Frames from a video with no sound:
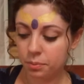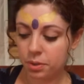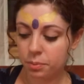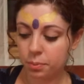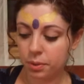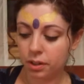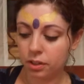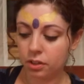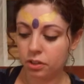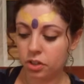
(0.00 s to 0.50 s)

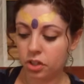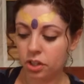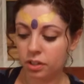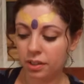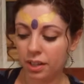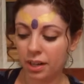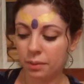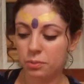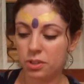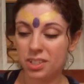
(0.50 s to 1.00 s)
sponge
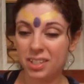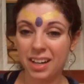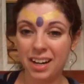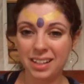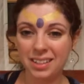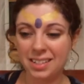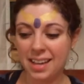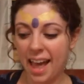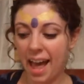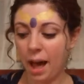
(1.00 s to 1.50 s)
that I'm just kind of
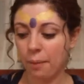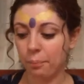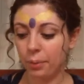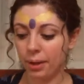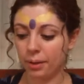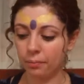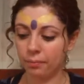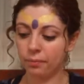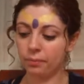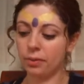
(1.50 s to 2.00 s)

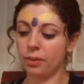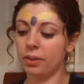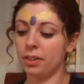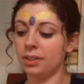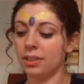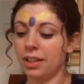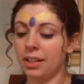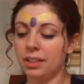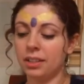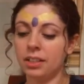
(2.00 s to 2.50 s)
tapping very
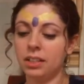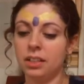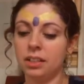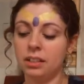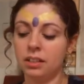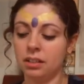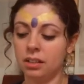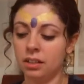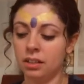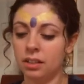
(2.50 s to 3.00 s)
lightly.
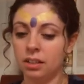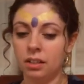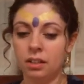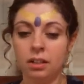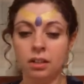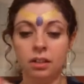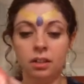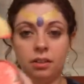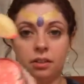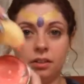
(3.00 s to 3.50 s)

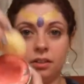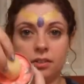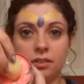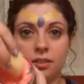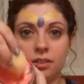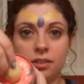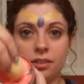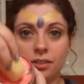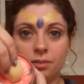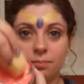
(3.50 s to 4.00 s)
You can
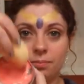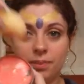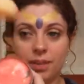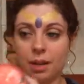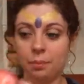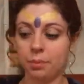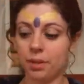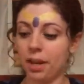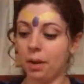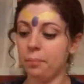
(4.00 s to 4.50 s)
see, just
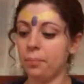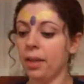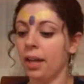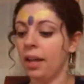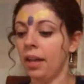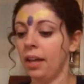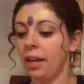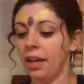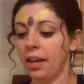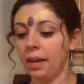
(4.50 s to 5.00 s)
tap, tap,
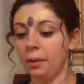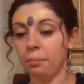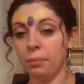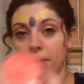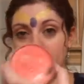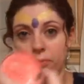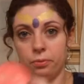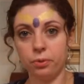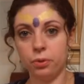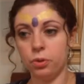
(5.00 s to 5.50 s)
in my
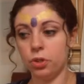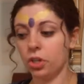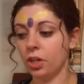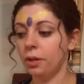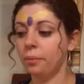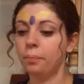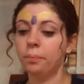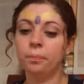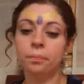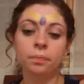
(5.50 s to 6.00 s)
fuchsia,
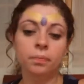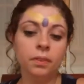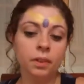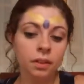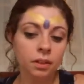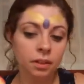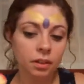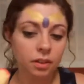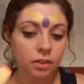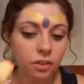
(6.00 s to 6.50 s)

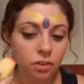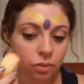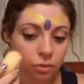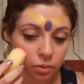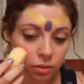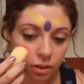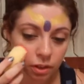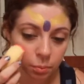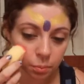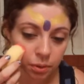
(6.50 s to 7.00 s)
and just do a
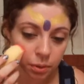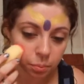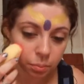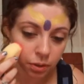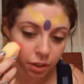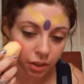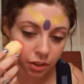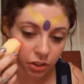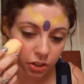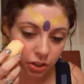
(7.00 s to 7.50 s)
little bit of
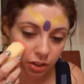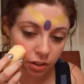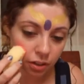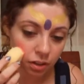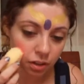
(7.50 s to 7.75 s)
blush.